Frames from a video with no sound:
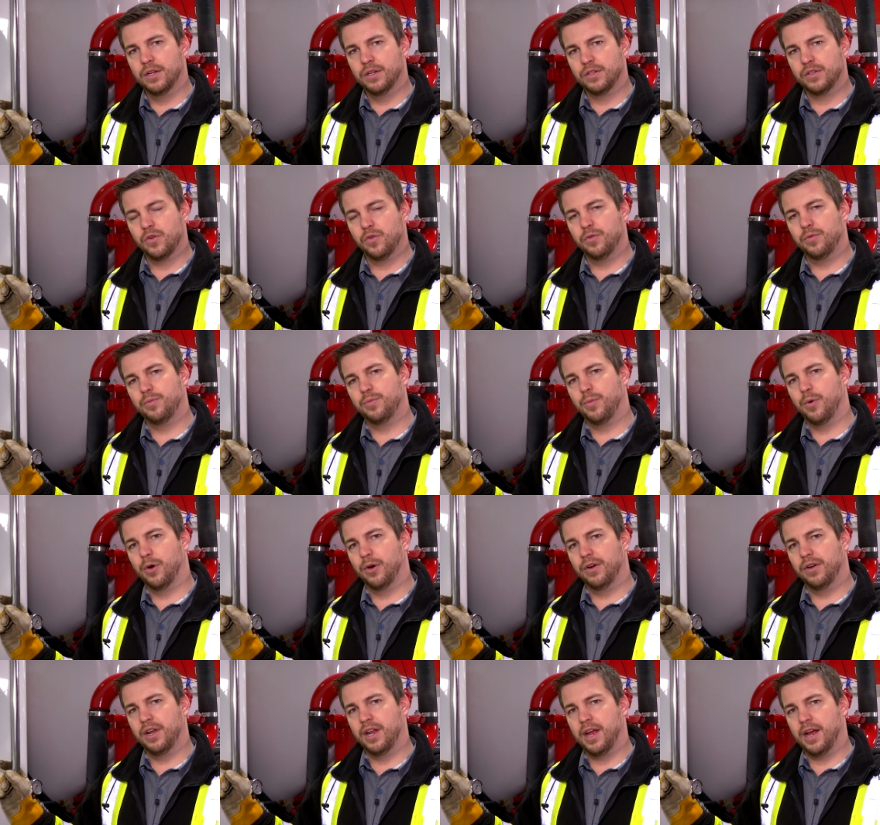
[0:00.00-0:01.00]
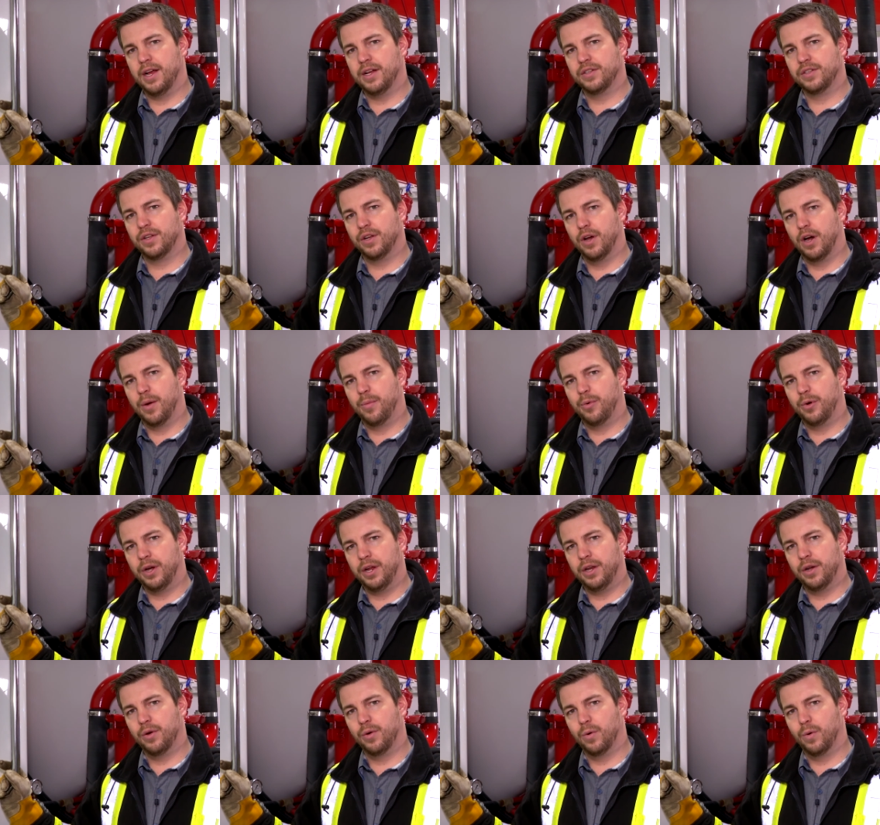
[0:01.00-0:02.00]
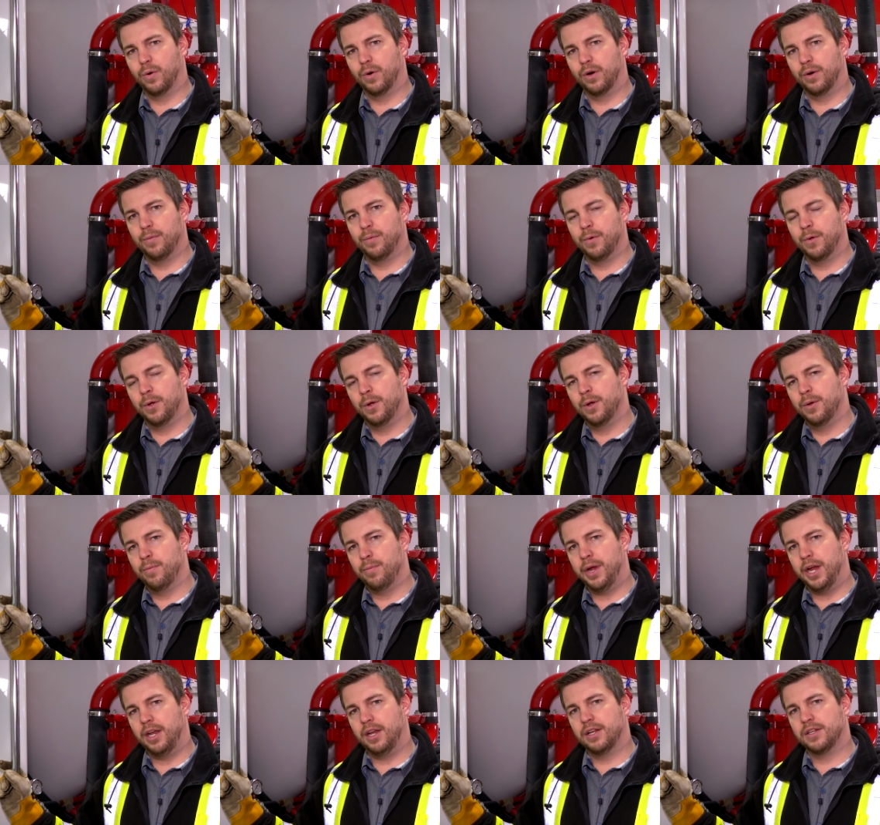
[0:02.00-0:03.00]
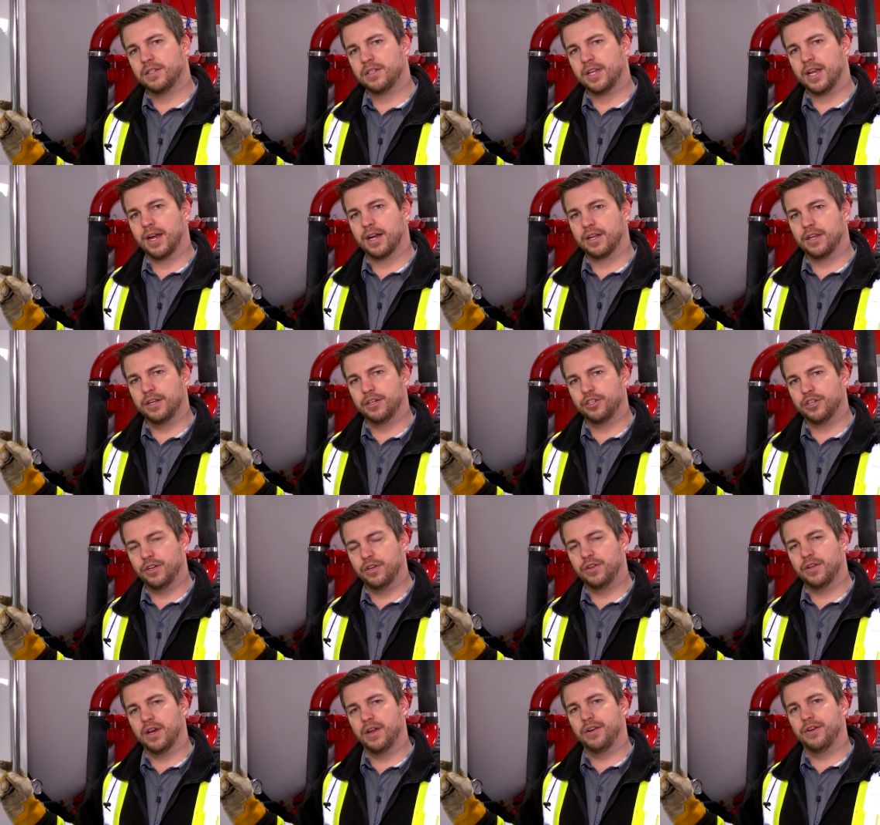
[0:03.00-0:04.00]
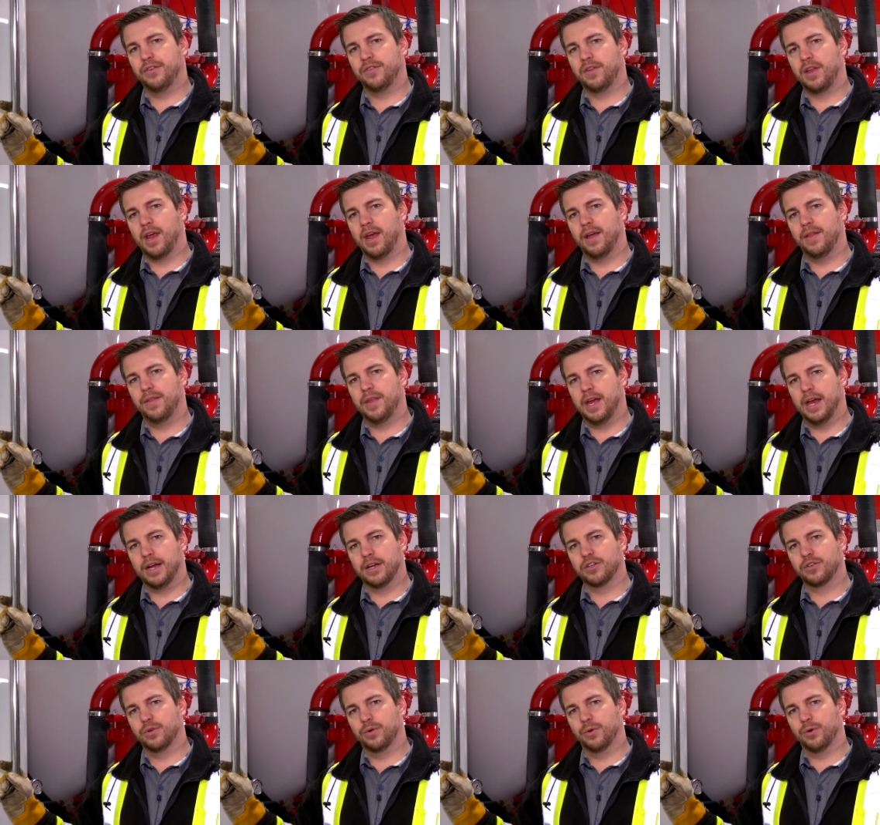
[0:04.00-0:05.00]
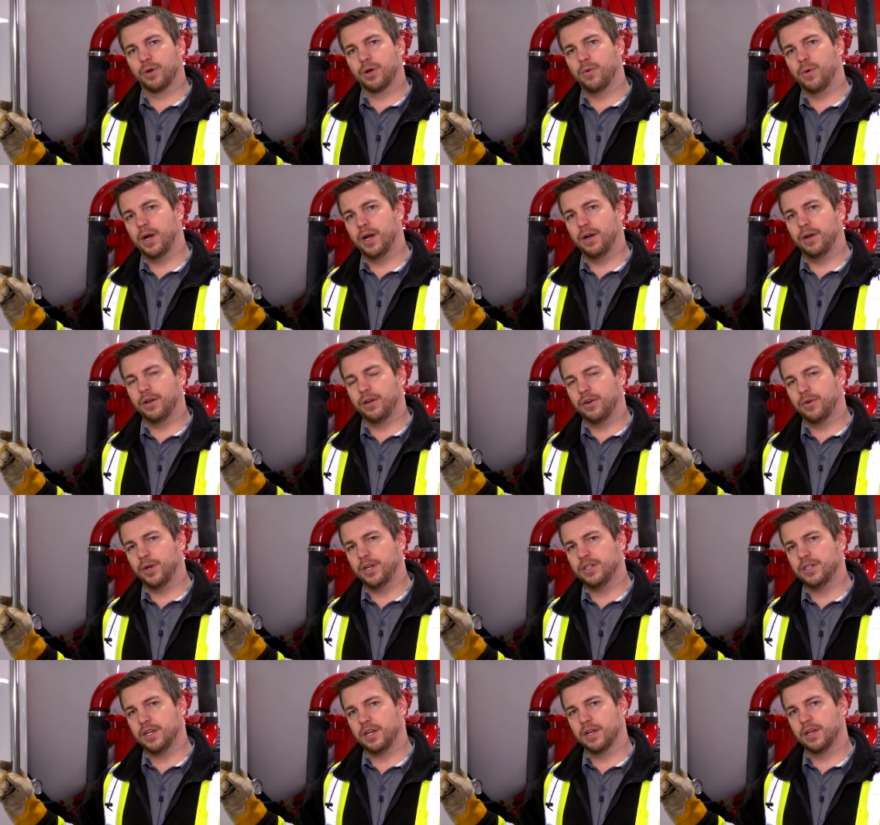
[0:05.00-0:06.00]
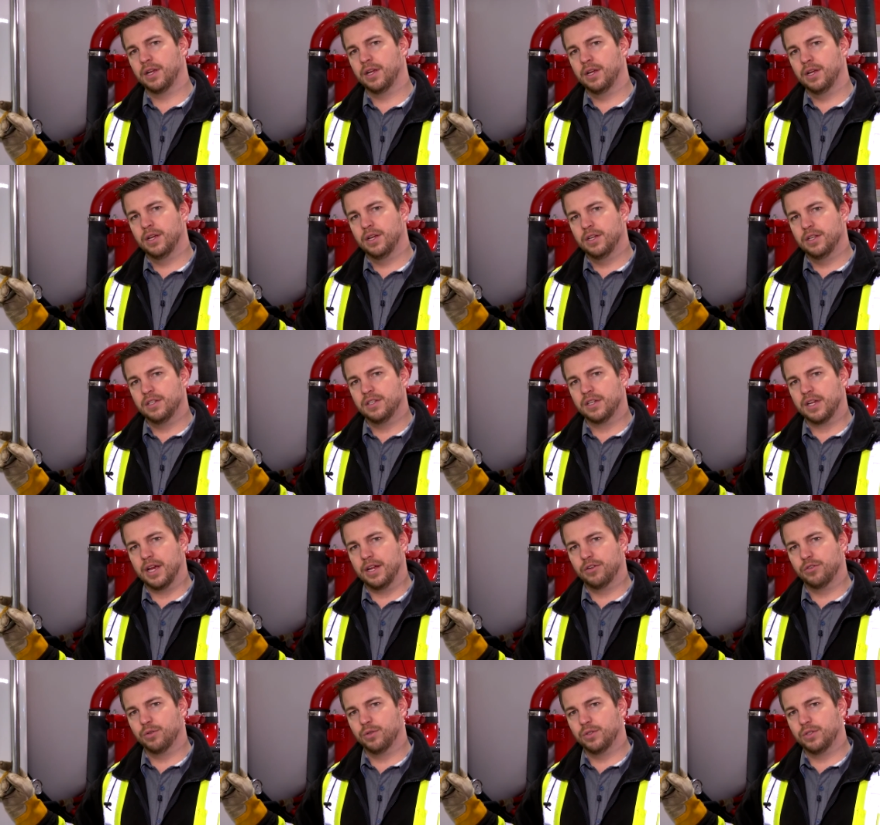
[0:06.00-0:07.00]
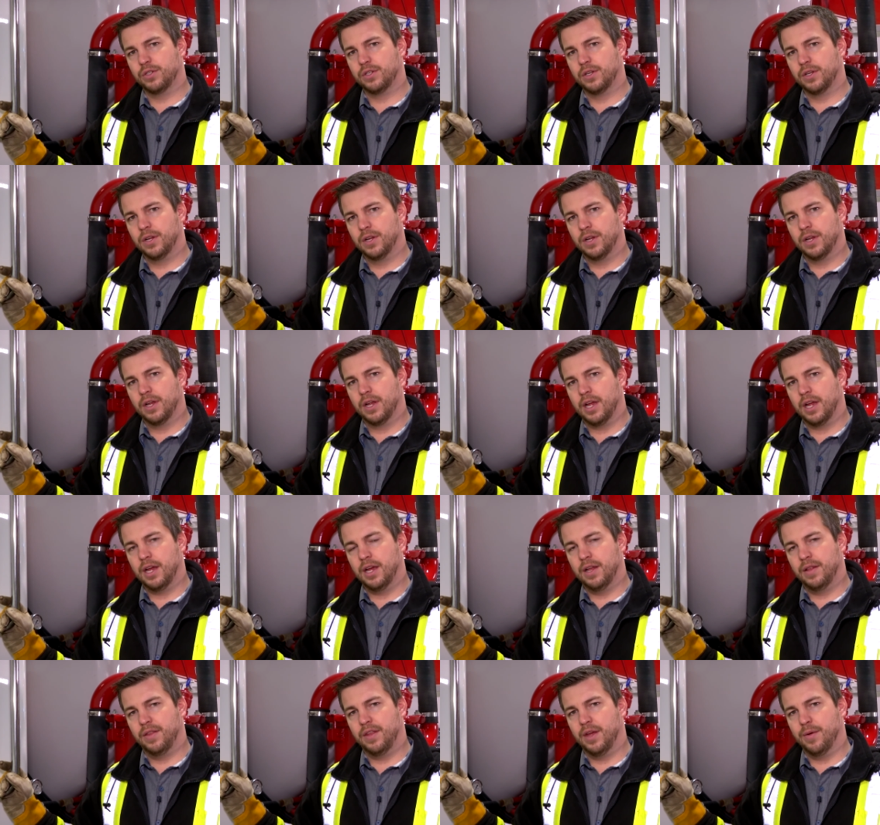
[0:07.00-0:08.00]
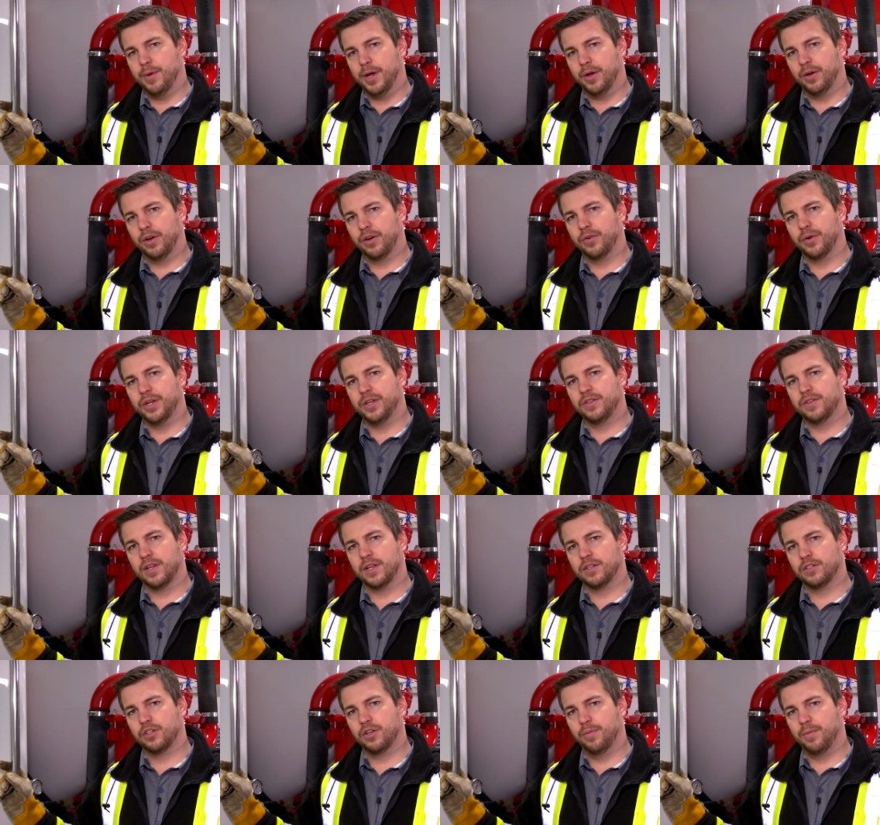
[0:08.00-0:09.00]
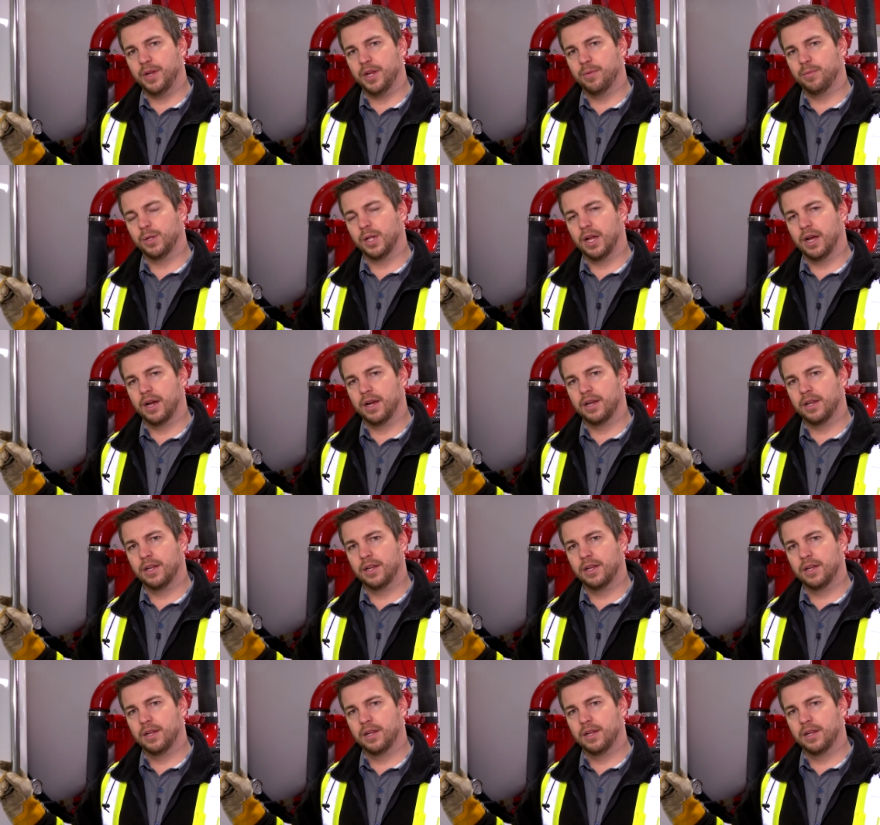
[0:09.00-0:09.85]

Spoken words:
So important as an operator or a maintenance technician to understand the actual required greasing schedules and the amount of grease that should be applied.